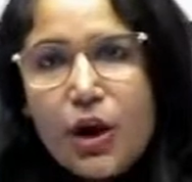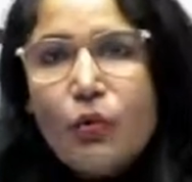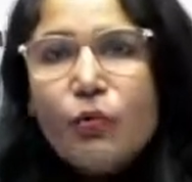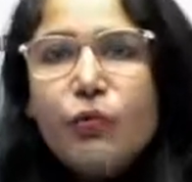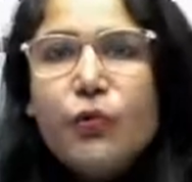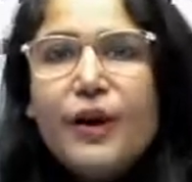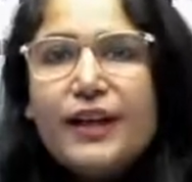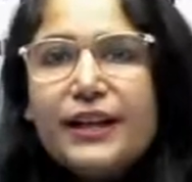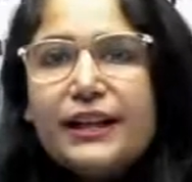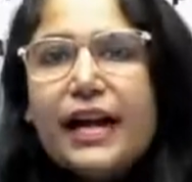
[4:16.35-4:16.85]

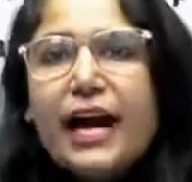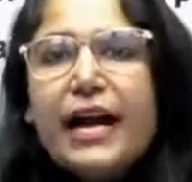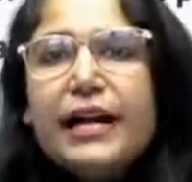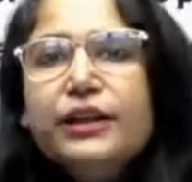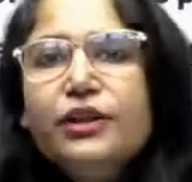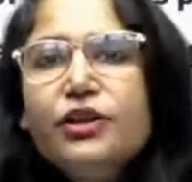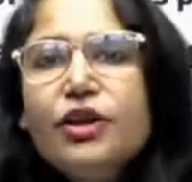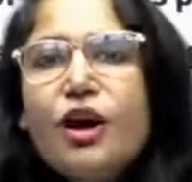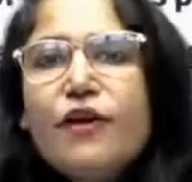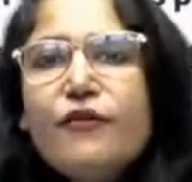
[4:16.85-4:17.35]
what
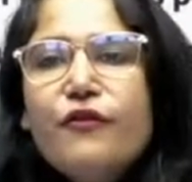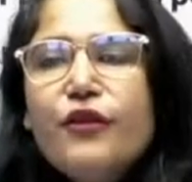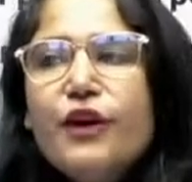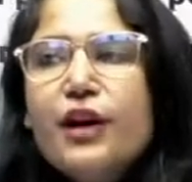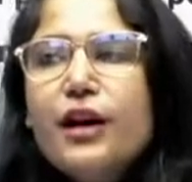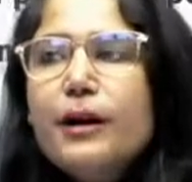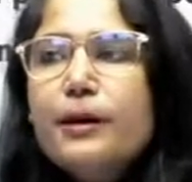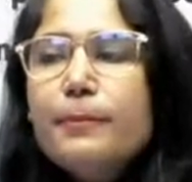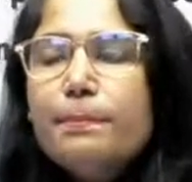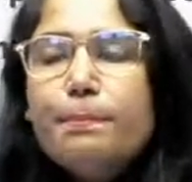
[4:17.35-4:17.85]
kind
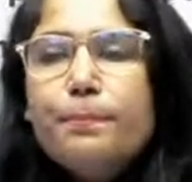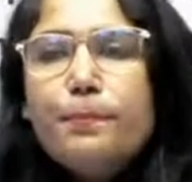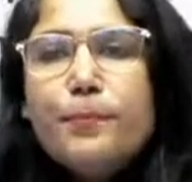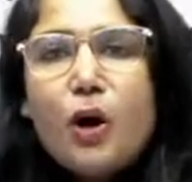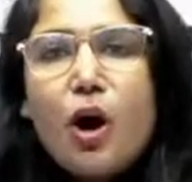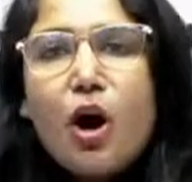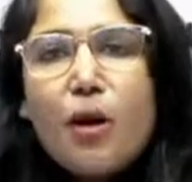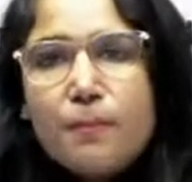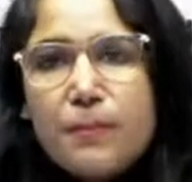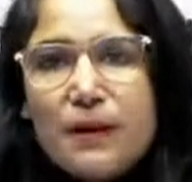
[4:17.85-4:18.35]
of
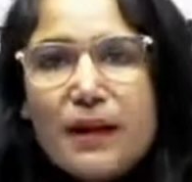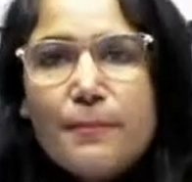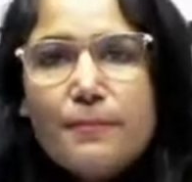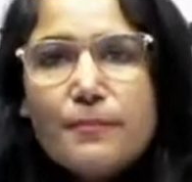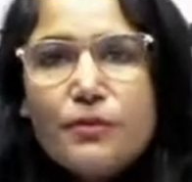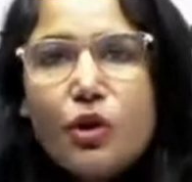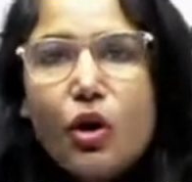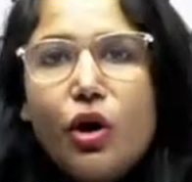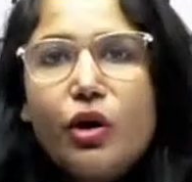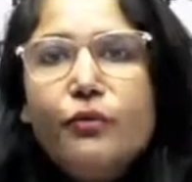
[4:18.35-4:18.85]

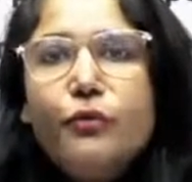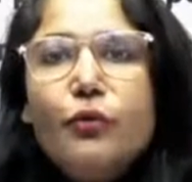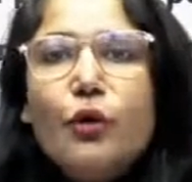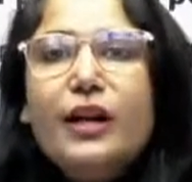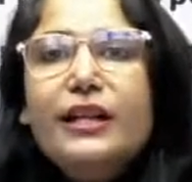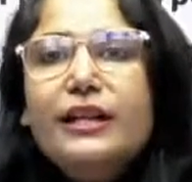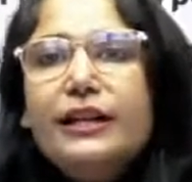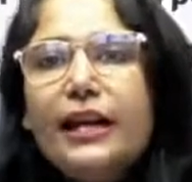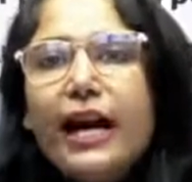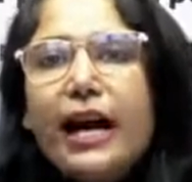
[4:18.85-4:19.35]
problems or
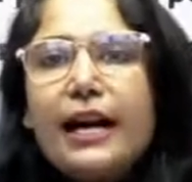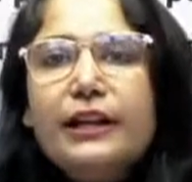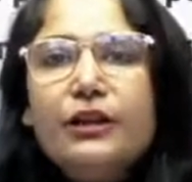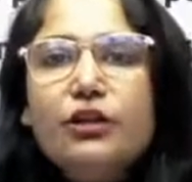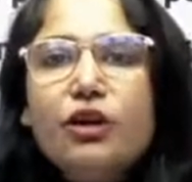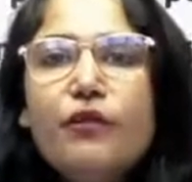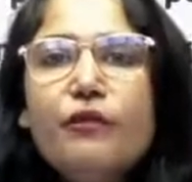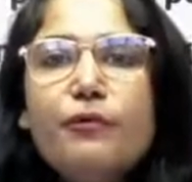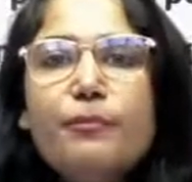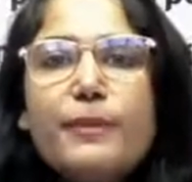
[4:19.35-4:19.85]
what
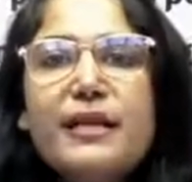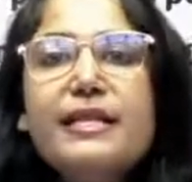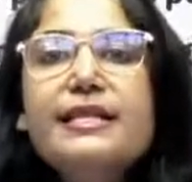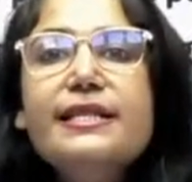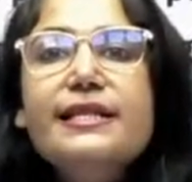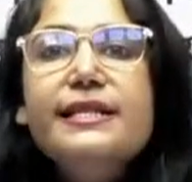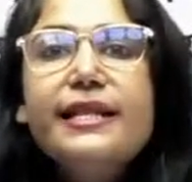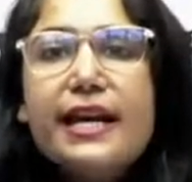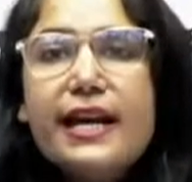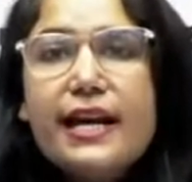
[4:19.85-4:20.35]
kind of
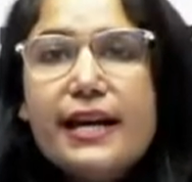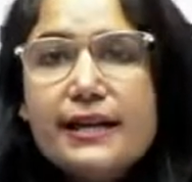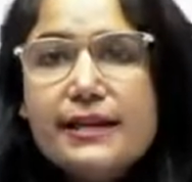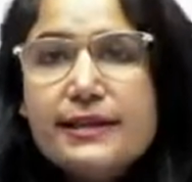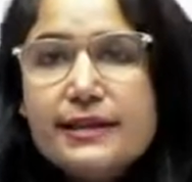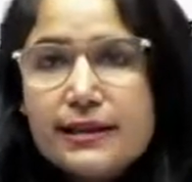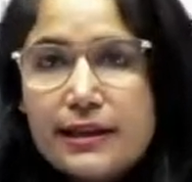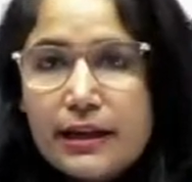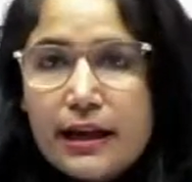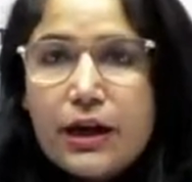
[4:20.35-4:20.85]

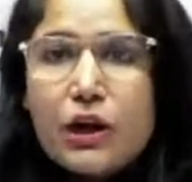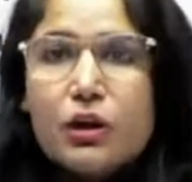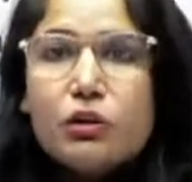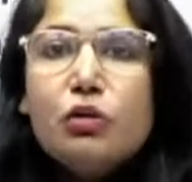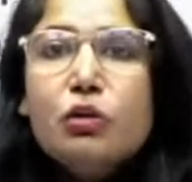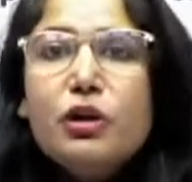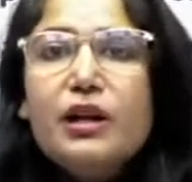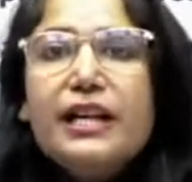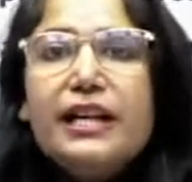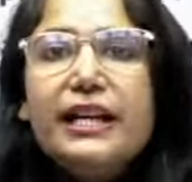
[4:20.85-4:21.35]
mistakes
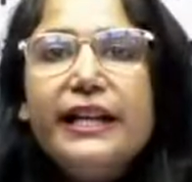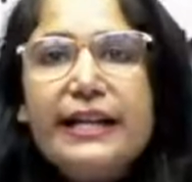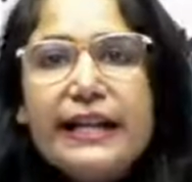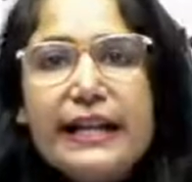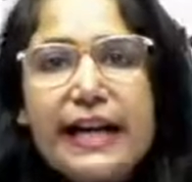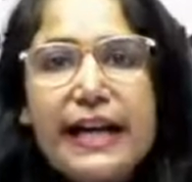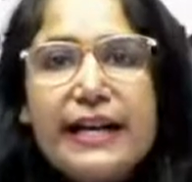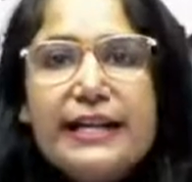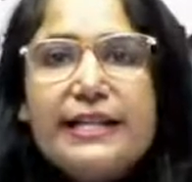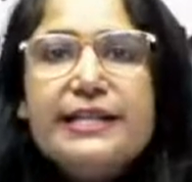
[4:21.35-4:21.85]
could
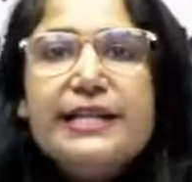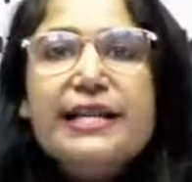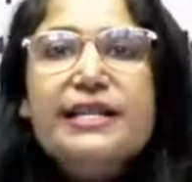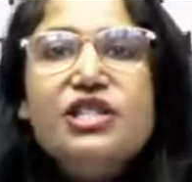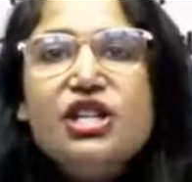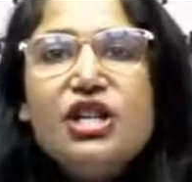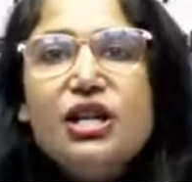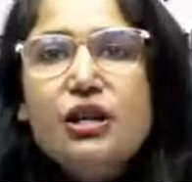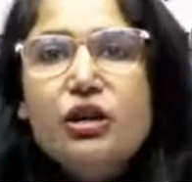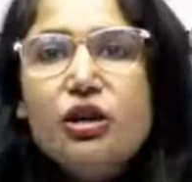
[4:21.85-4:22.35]
create
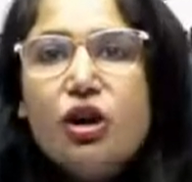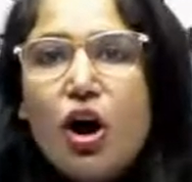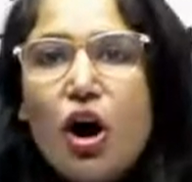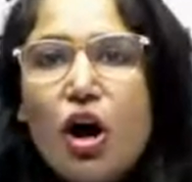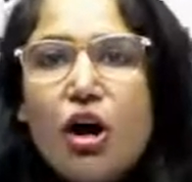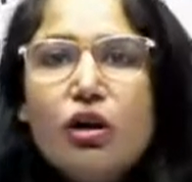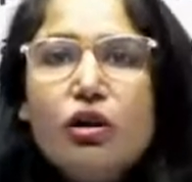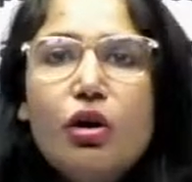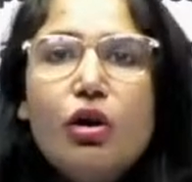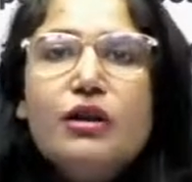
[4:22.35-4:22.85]
such a
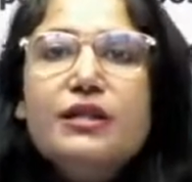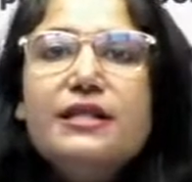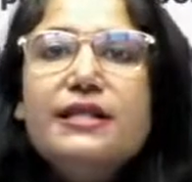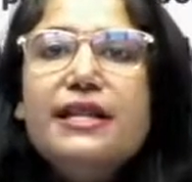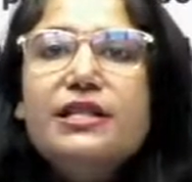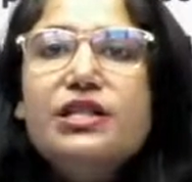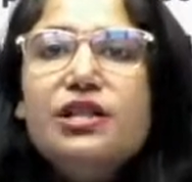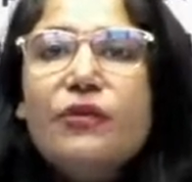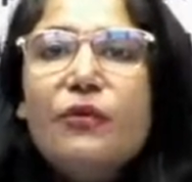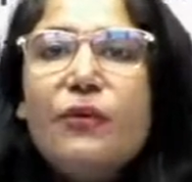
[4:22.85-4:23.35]
long or
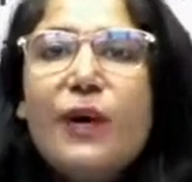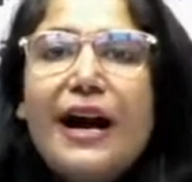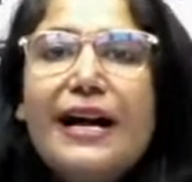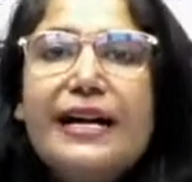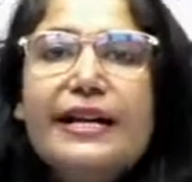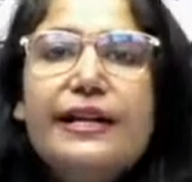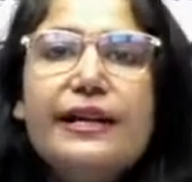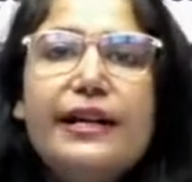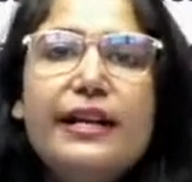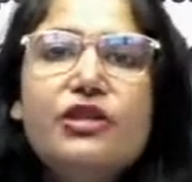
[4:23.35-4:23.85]
such a
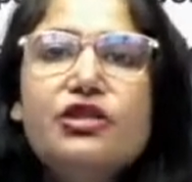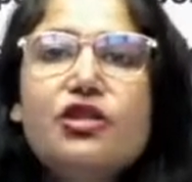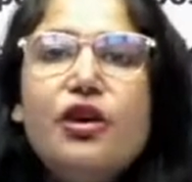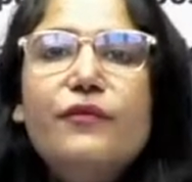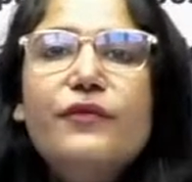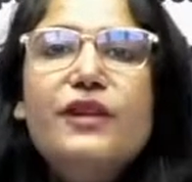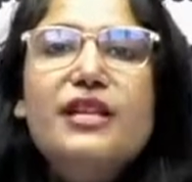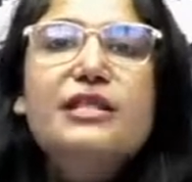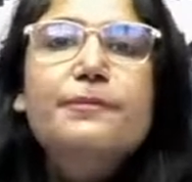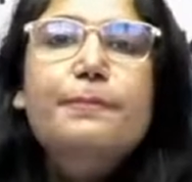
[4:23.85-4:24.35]
wide range
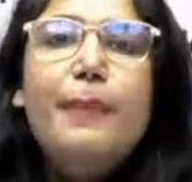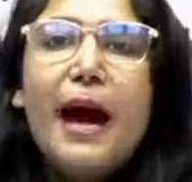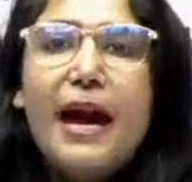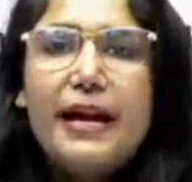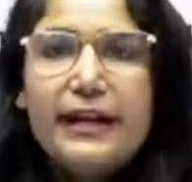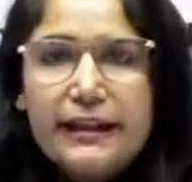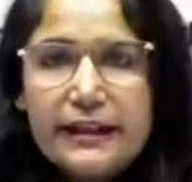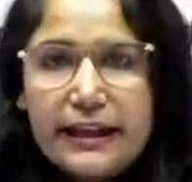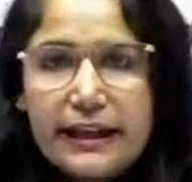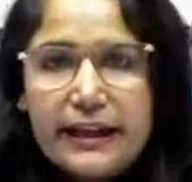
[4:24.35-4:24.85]
of
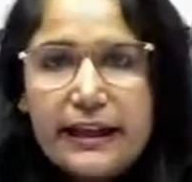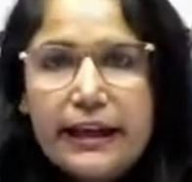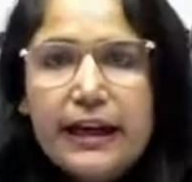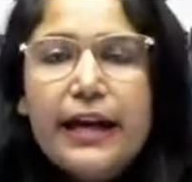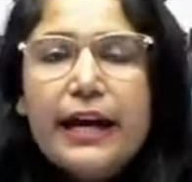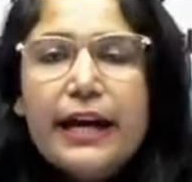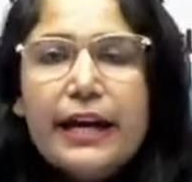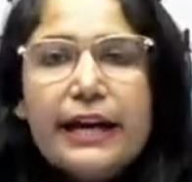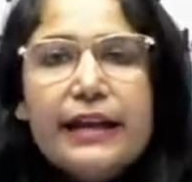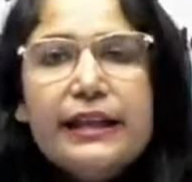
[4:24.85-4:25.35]
disparity
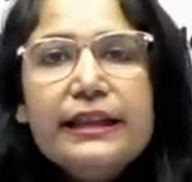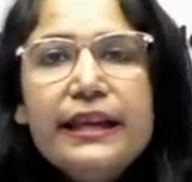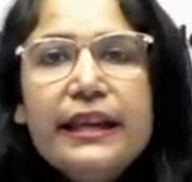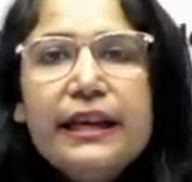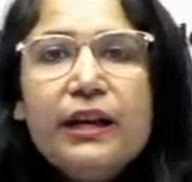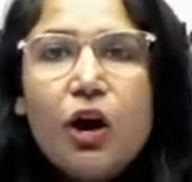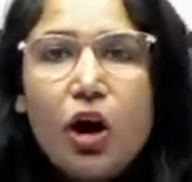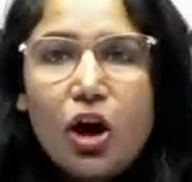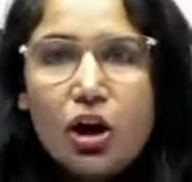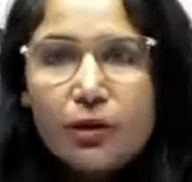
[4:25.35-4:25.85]
in the
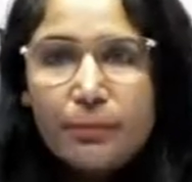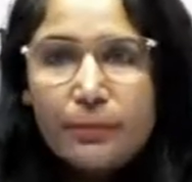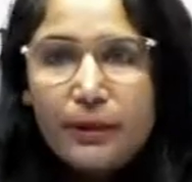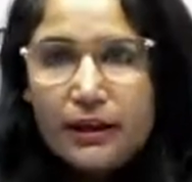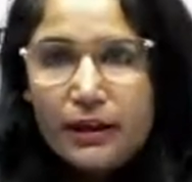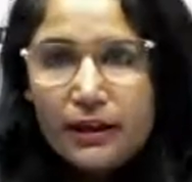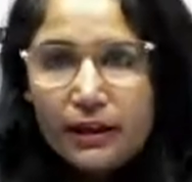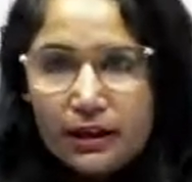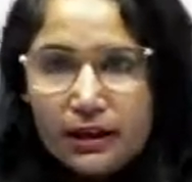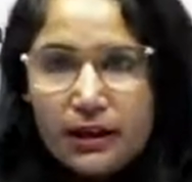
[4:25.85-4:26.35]

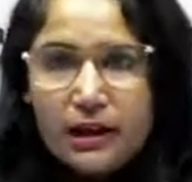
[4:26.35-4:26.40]
economy.